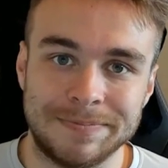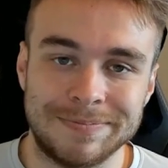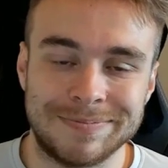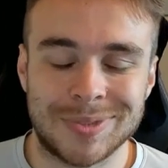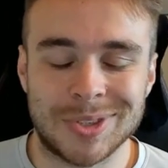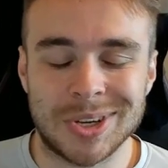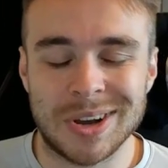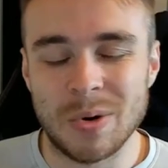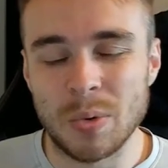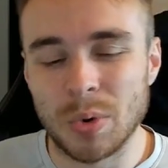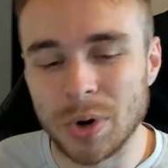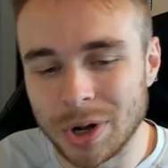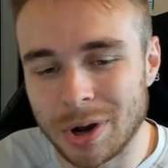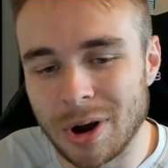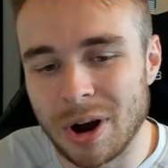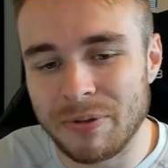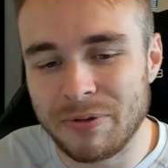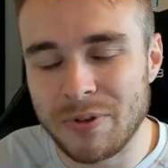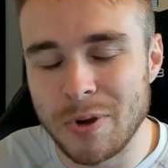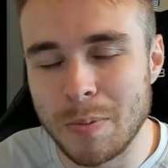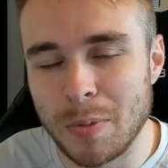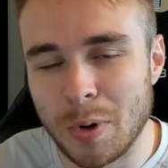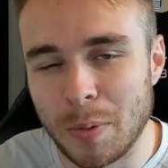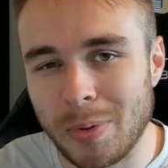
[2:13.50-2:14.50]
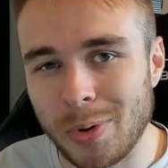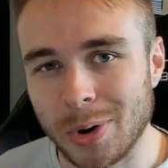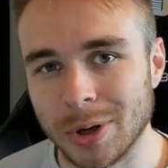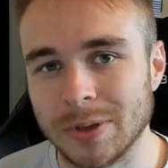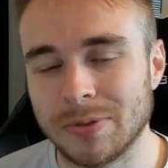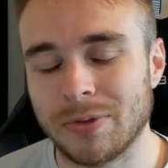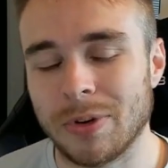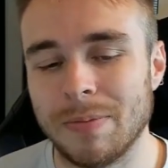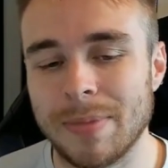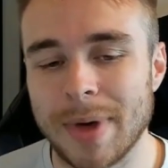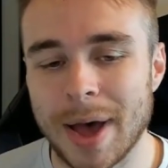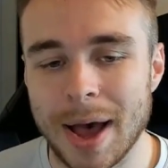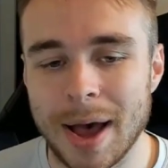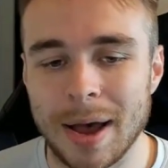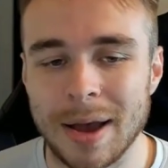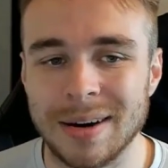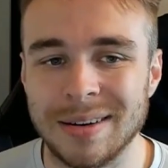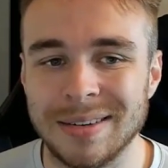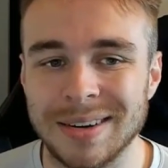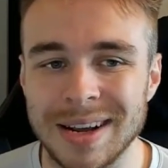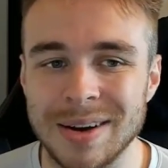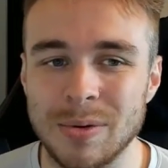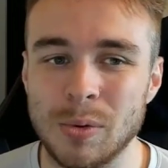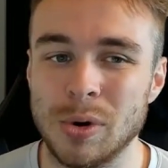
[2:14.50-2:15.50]
so I would have got a few more points from that,
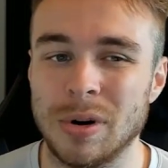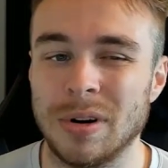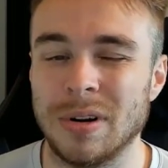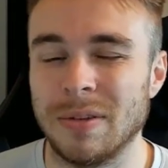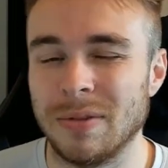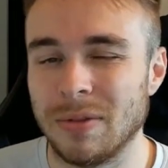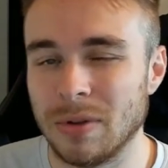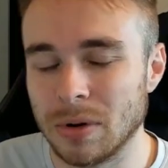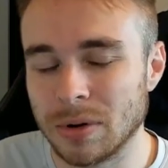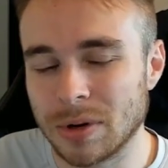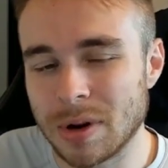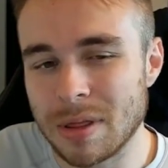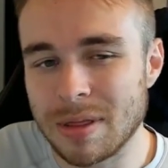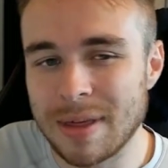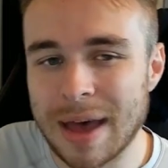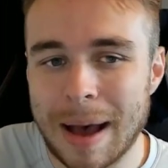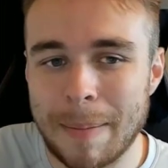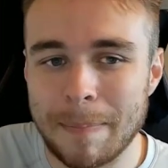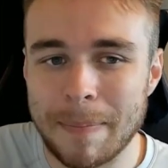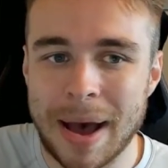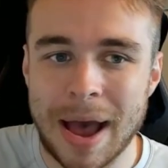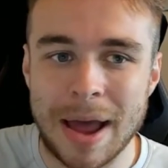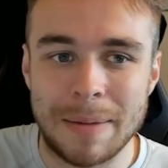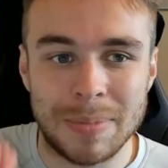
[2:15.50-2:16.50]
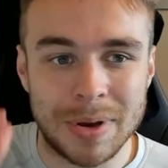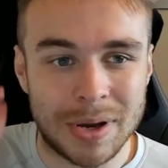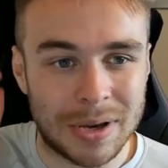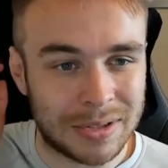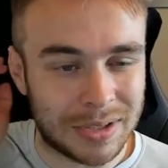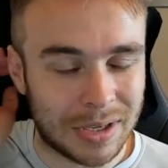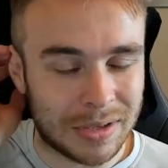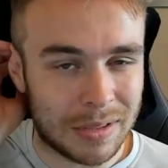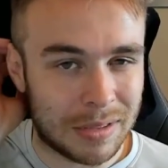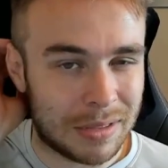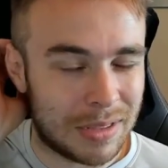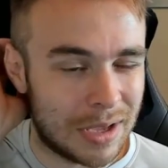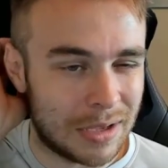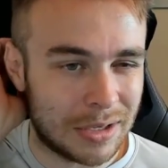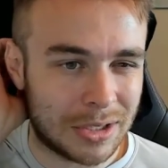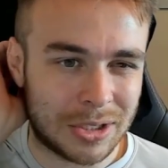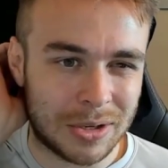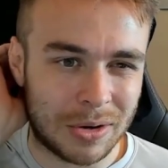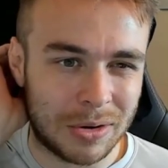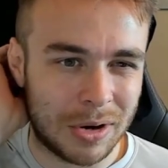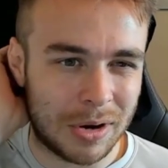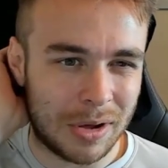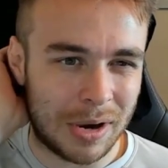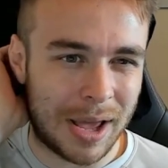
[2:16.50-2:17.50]
and it wouldn't have looked that bad because I think
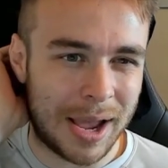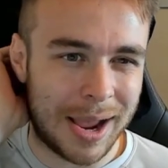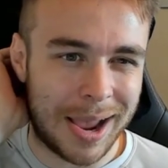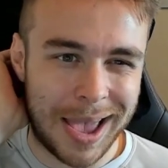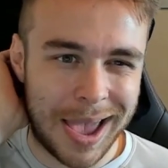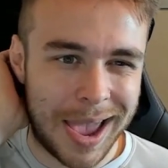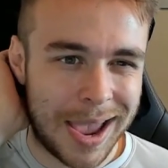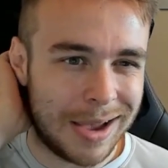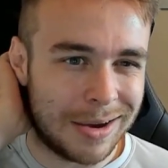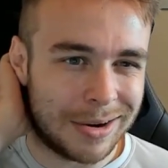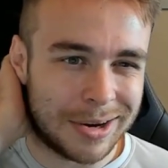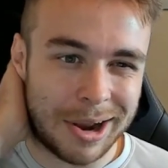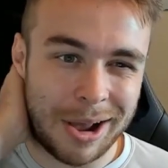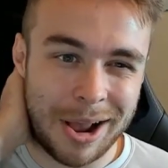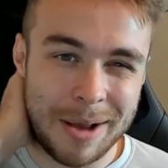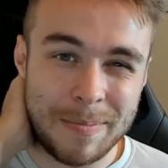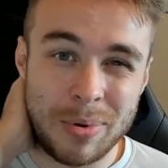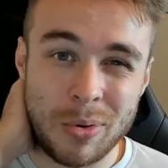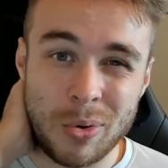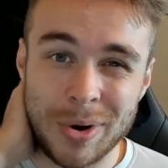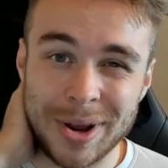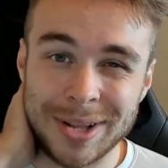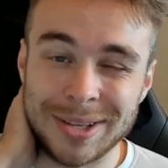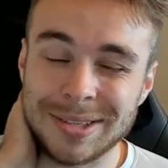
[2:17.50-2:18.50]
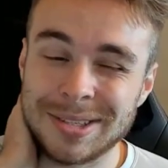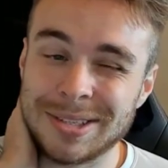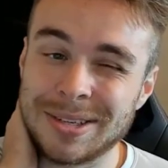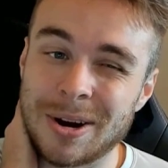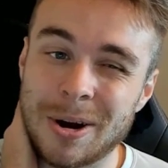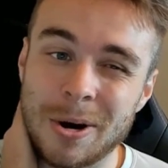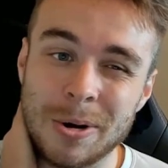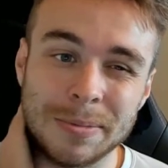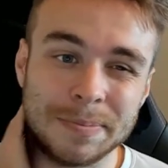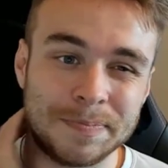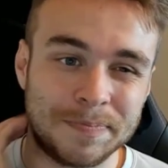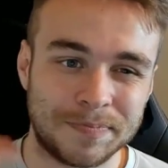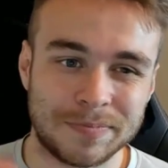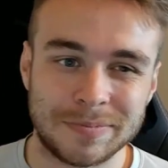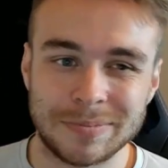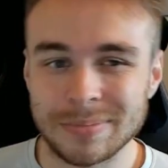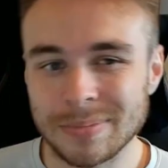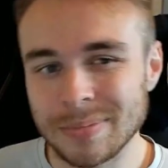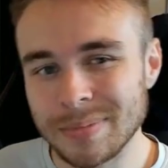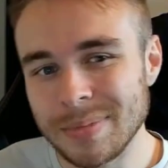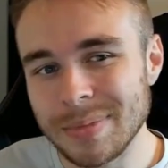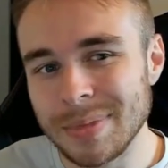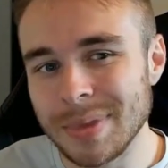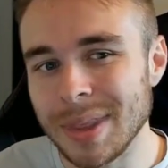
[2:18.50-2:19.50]
Son got like 8 or 9 points, so
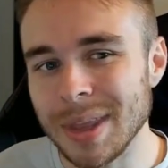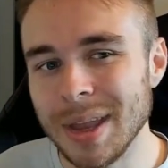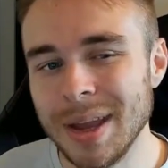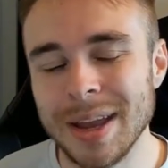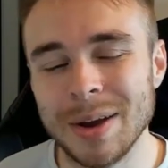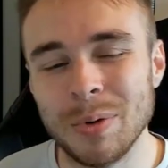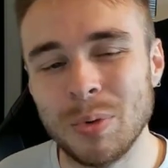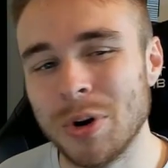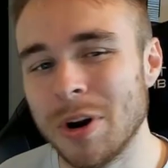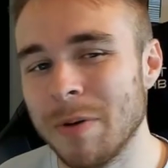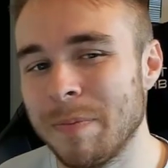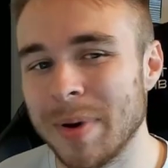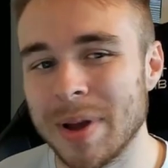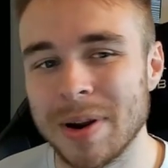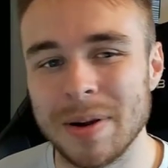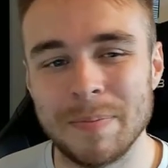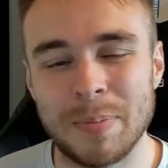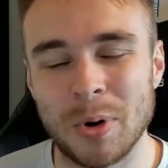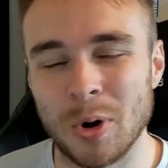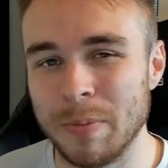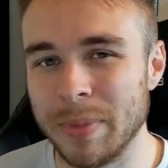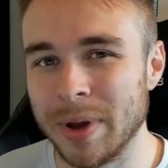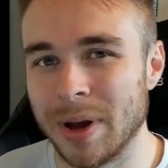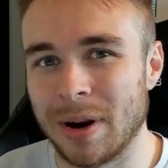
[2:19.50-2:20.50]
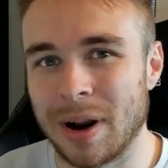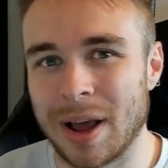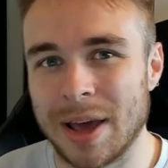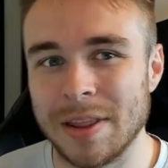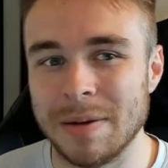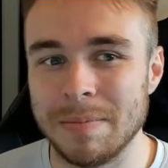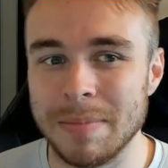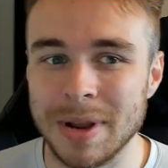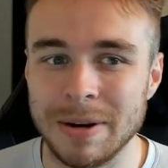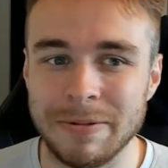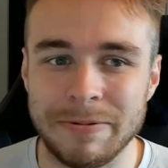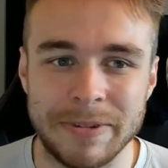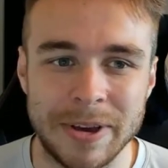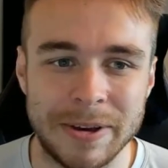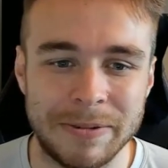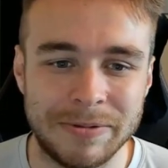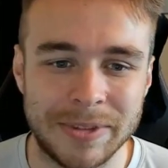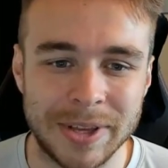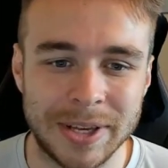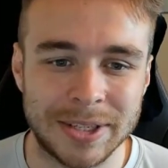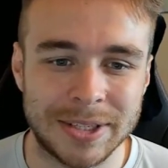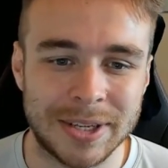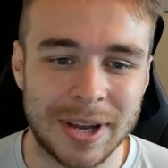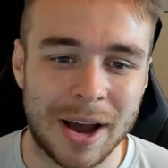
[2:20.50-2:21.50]
it would have put me on like the
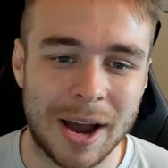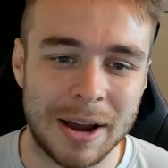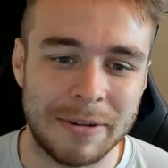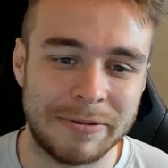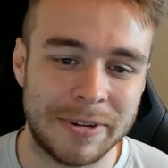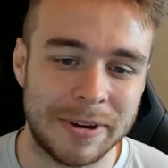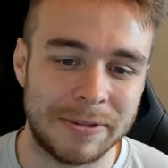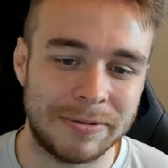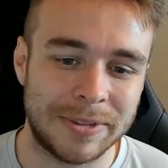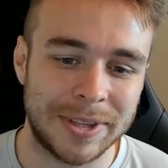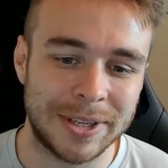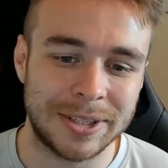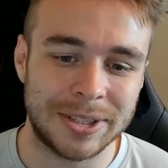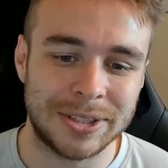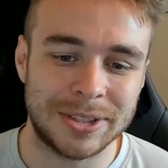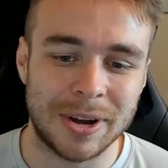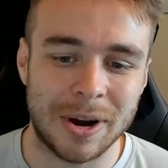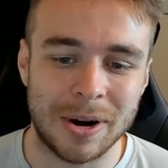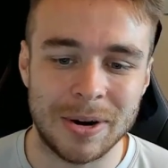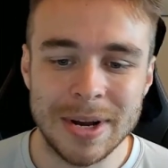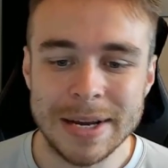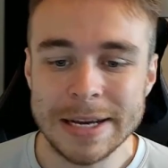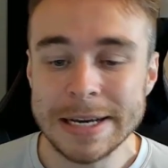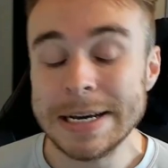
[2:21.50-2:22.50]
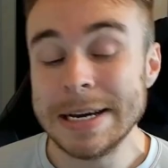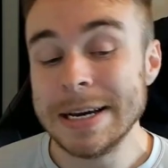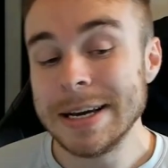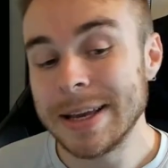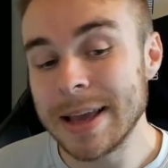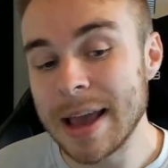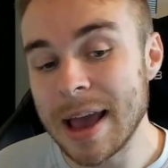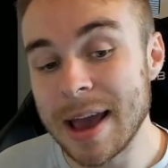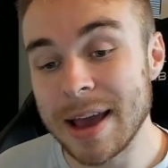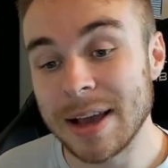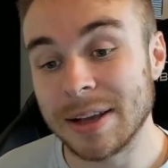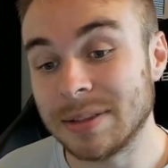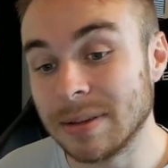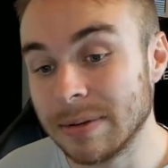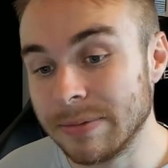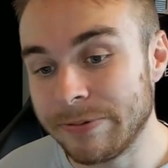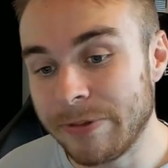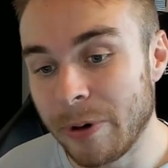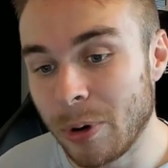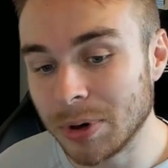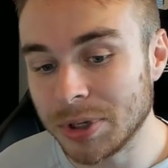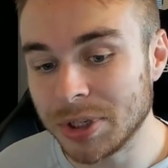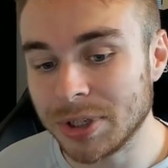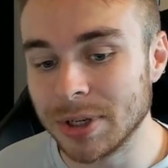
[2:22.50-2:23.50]
mid-50s, high 50s. So yeah, it's
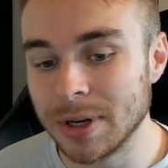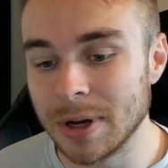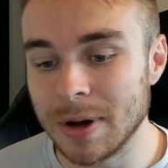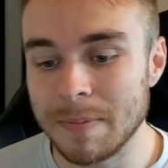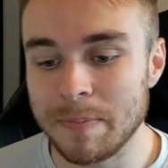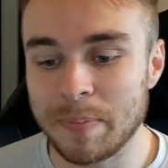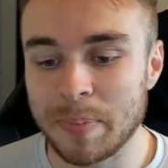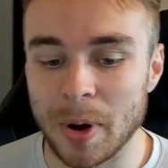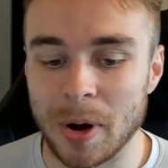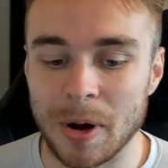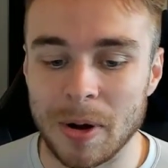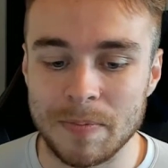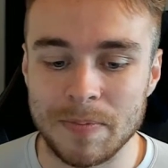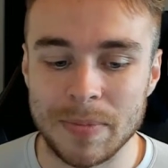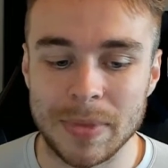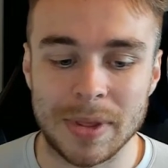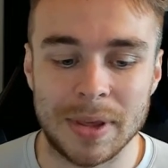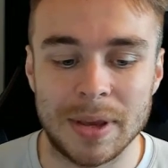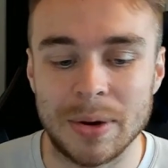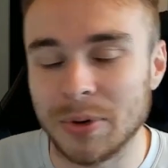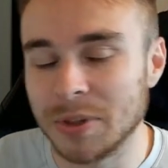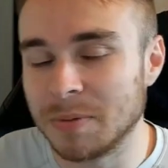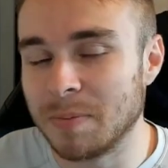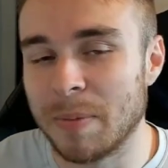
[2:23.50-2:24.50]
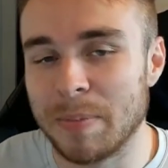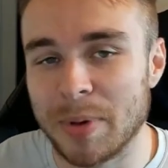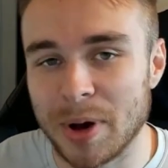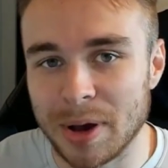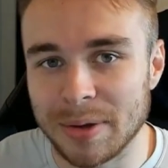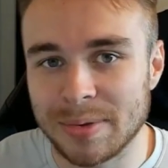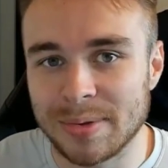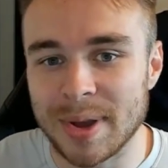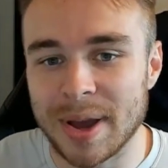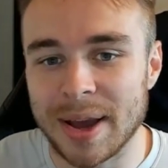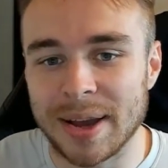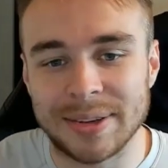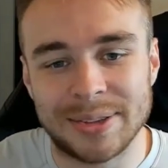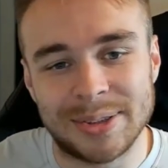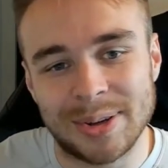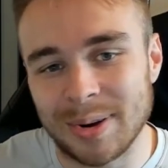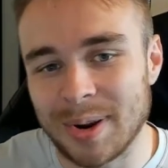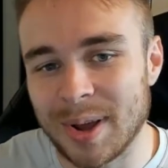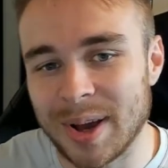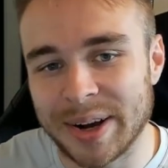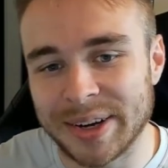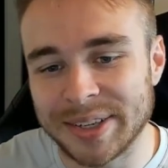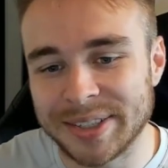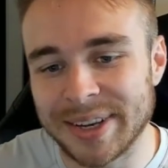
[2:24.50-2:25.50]
unfortunate, but it was my birthday, so
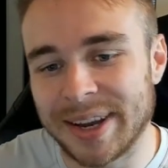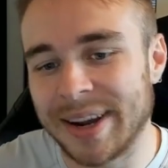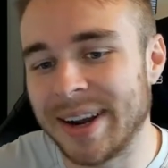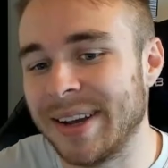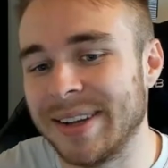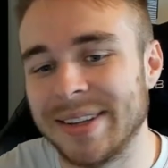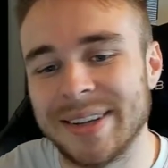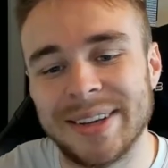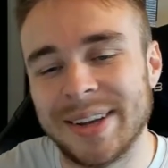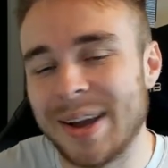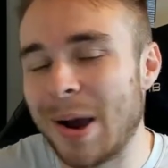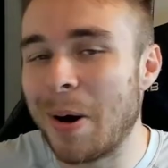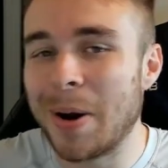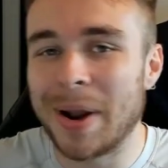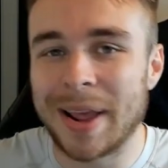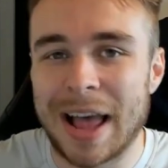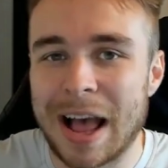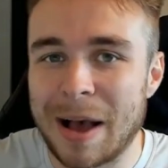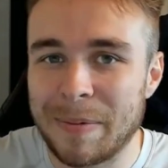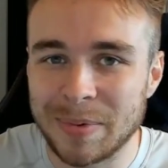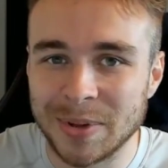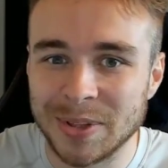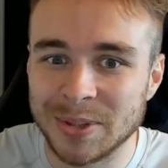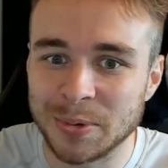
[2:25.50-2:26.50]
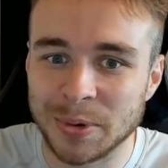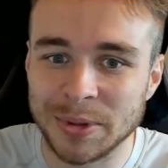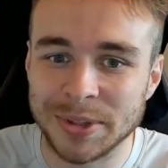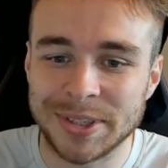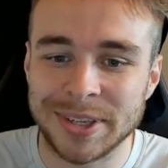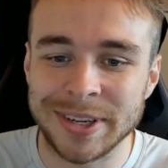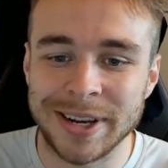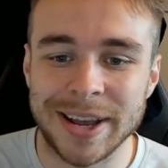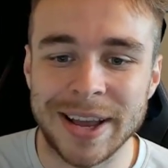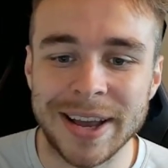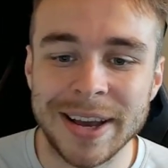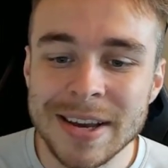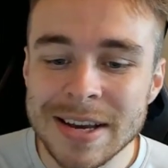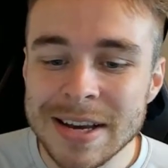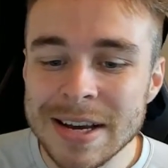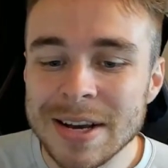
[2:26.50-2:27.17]
like I say, it only happens once a year.